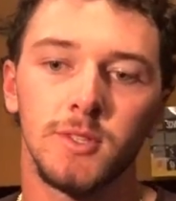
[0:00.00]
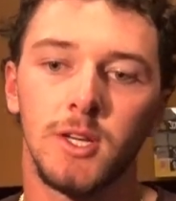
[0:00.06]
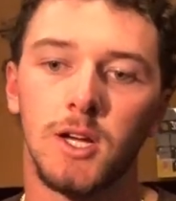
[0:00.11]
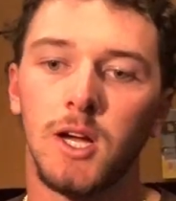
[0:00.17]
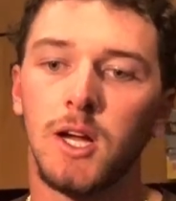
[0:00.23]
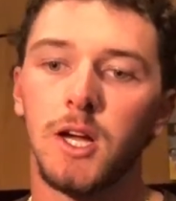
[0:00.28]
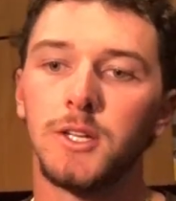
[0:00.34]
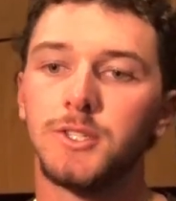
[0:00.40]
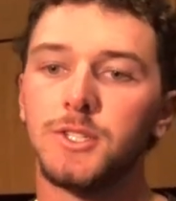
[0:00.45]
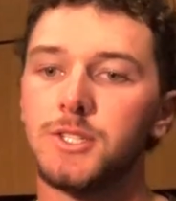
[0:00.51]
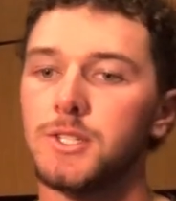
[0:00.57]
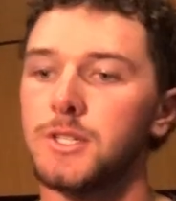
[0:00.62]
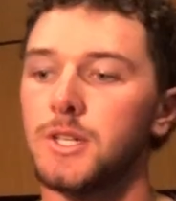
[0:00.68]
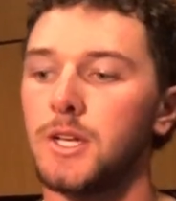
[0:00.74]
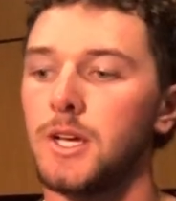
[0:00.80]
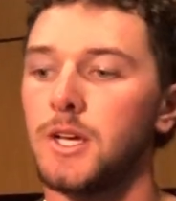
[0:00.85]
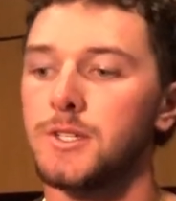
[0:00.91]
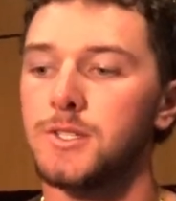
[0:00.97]
I
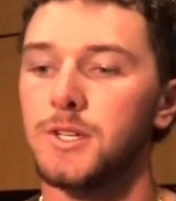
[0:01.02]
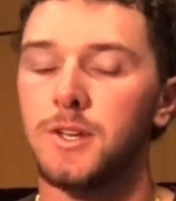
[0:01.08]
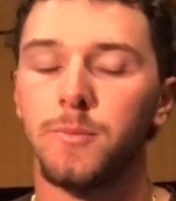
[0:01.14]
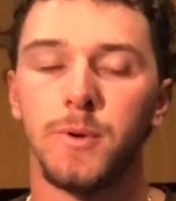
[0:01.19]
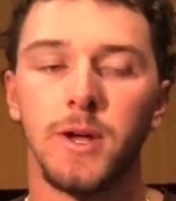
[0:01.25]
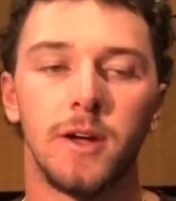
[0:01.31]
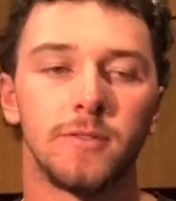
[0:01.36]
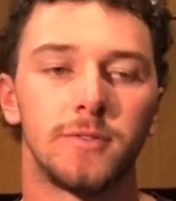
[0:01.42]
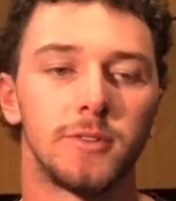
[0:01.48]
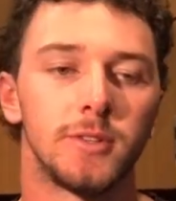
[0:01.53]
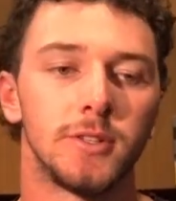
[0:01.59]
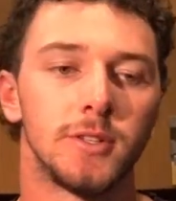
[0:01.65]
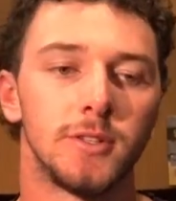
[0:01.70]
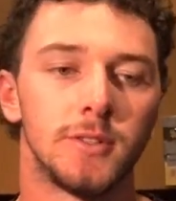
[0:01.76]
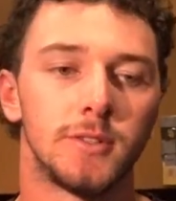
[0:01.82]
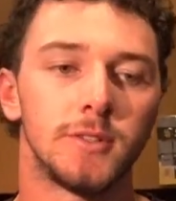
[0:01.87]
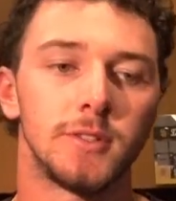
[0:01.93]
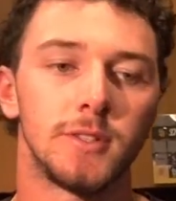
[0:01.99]
signed a bat for
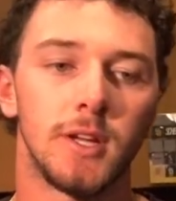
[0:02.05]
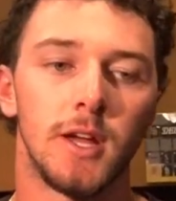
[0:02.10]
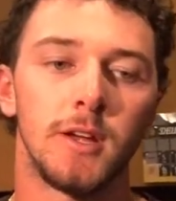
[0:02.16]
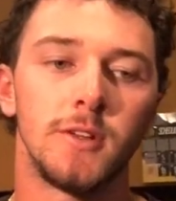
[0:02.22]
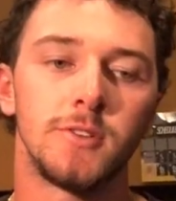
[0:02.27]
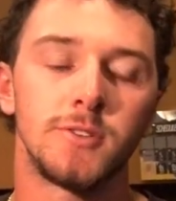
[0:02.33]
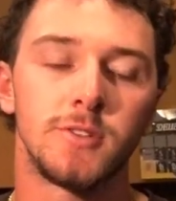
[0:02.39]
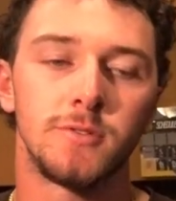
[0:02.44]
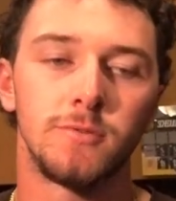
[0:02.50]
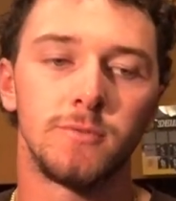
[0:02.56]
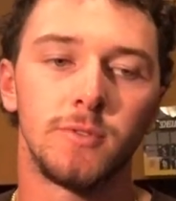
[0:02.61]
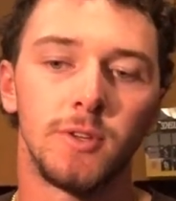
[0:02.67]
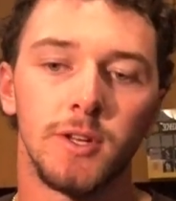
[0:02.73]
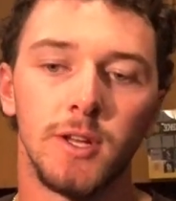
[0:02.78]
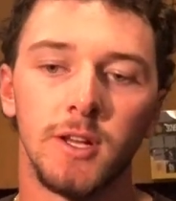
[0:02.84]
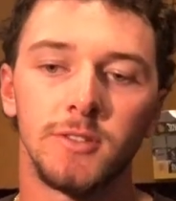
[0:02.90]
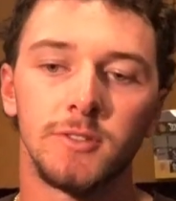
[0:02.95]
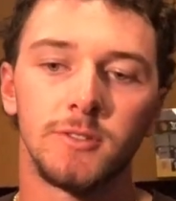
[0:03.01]
a guy who's
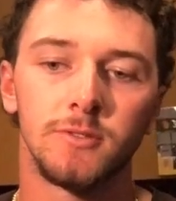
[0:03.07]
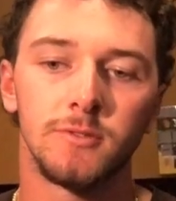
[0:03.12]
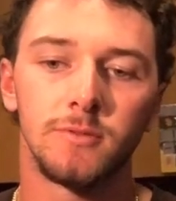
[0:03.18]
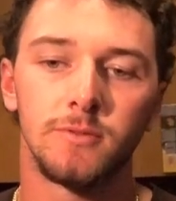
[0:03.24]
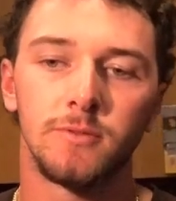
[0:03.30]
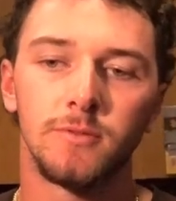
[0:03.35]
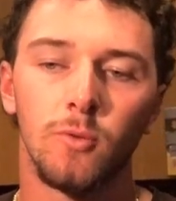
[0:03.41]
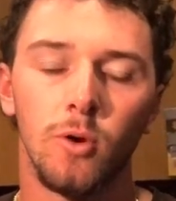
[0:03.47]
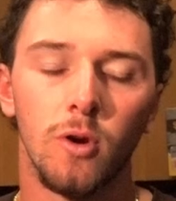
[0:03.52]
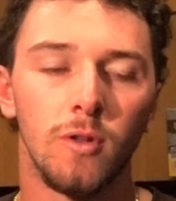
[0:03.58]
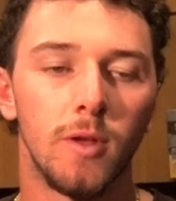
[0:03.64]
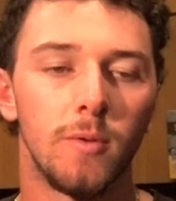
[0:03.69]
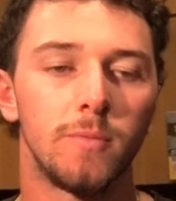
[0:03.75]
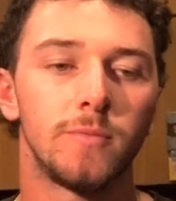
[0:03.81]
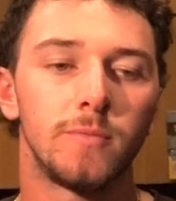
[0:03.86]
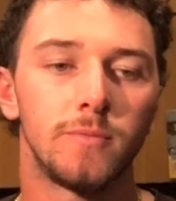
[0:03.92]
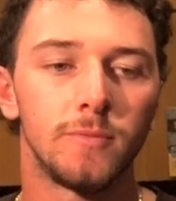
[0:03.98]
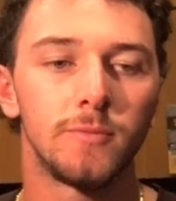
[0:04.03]
really nice. There's four of
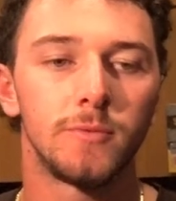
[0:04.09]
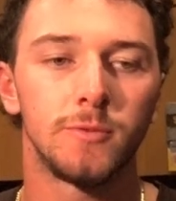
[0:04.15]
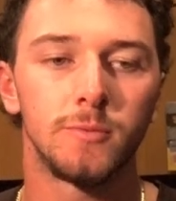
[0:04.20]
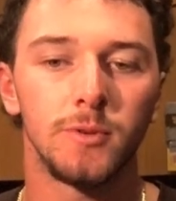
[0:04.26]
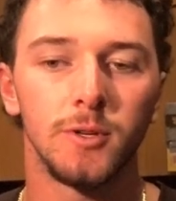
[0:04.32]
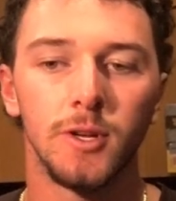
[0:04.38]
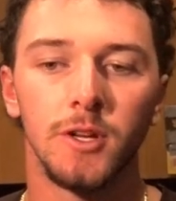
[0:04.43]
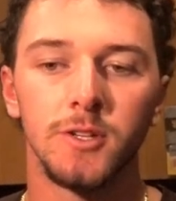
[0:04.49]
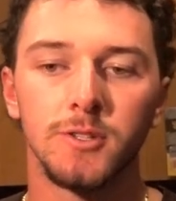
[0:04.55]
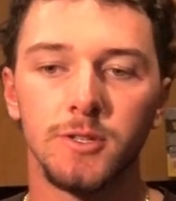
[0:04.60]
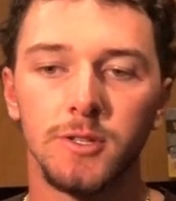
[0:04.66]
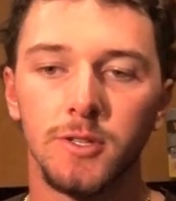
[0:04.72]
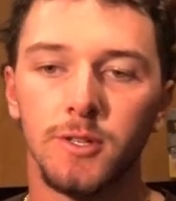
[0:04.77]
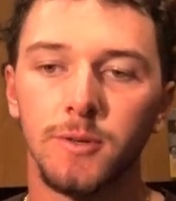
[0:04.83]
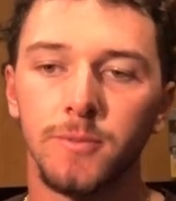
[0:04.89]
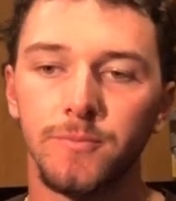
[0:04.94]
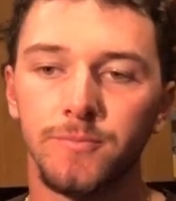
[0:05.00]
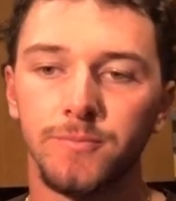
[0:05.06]
them. It's pretty nice.
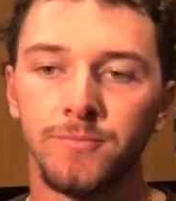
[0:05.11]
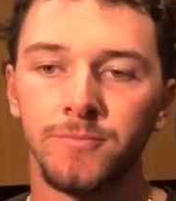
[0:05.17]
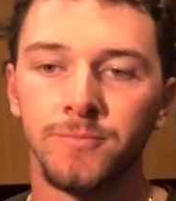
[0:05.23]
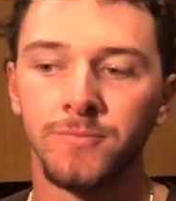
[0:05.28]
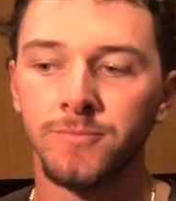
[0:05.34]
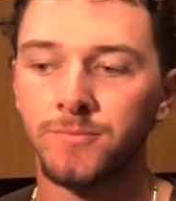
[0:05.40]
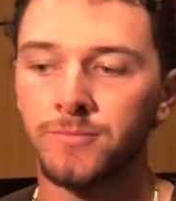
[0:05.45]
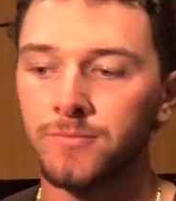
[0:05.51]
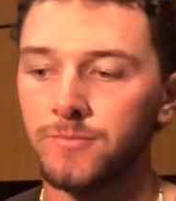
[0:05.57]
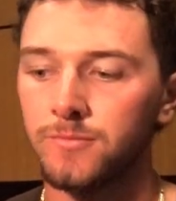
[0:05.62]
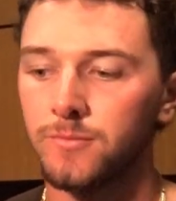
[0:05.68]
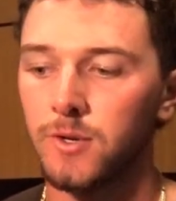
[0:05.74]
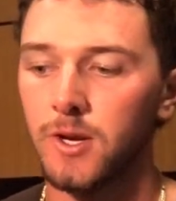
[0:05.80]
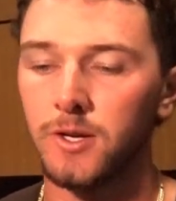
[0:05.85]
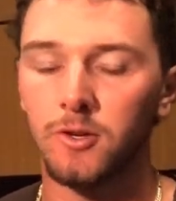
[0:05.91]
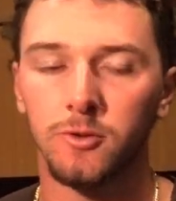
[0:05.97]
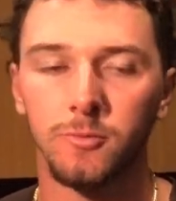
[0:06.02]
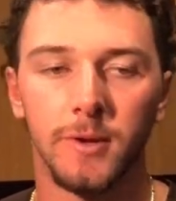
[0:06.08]

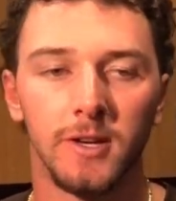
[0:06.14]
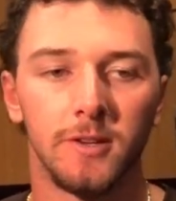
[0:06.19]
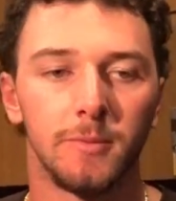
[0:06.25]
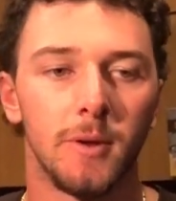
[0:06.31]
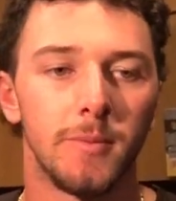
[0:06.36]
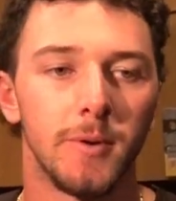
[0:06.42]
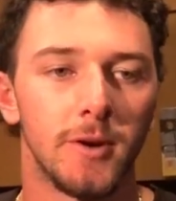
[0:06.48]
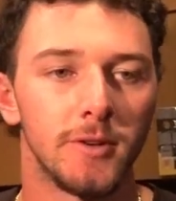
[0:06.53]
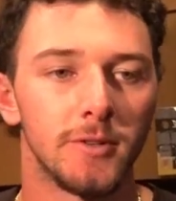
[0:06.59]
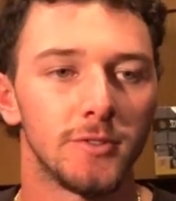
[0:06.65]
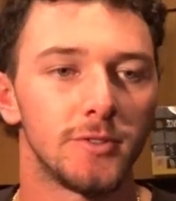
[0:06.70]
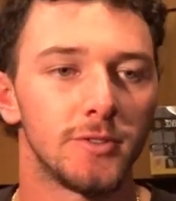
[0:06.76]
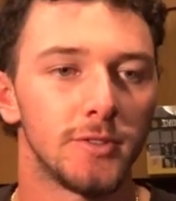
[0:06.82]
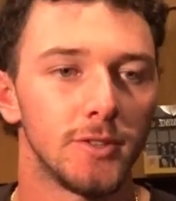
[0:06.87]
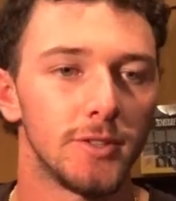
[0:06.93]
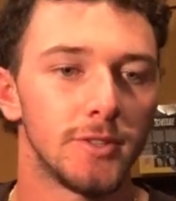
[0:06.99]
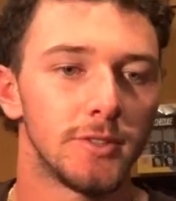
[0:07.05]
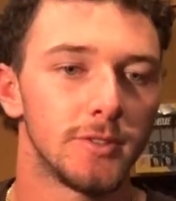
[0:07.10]
Probably goes back to my parents,
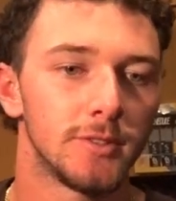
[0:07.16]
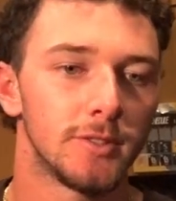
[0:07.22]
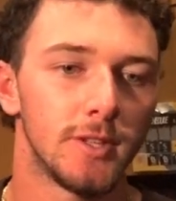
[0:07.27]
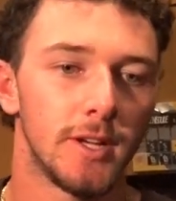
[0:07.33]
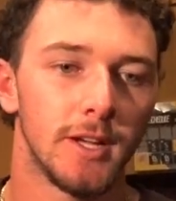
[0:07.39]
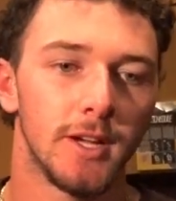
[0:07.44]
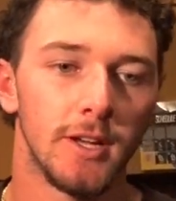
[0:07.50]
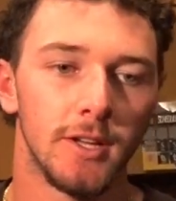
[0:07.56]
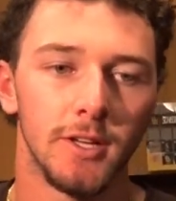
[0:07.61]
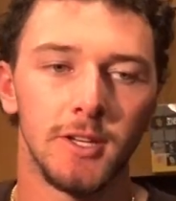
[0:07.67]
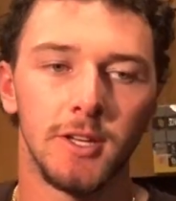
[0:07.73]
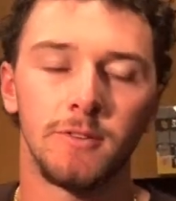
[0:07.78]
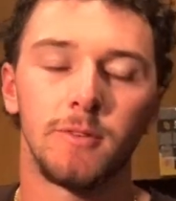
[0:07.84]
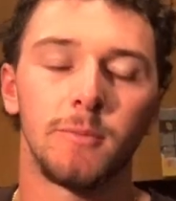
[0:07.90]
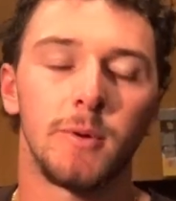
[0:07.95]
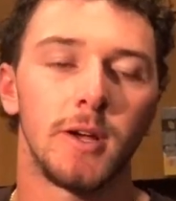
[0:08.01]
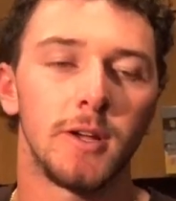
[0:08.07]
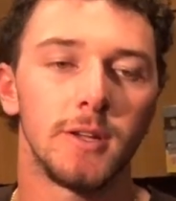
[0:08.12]
you know. I kind of like
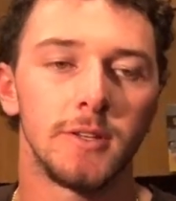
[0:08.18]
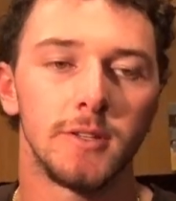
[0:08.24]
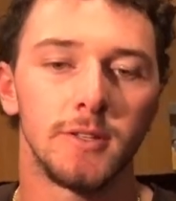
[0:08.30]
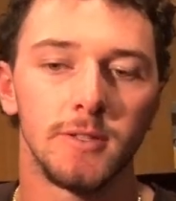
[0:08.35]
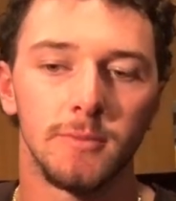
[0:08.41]
giving my